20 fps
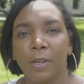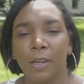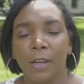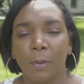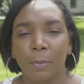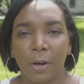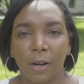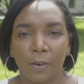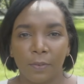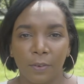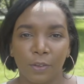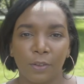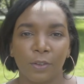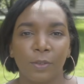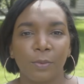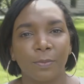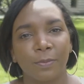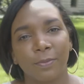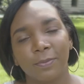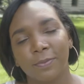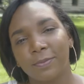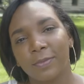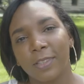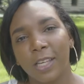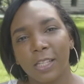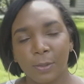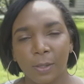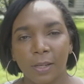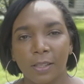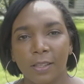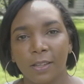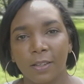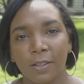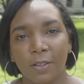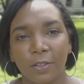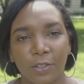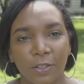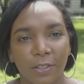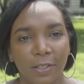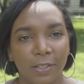being a part of a group. That's what I think
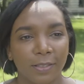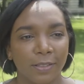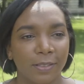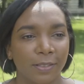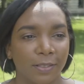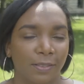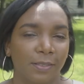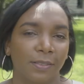culture is.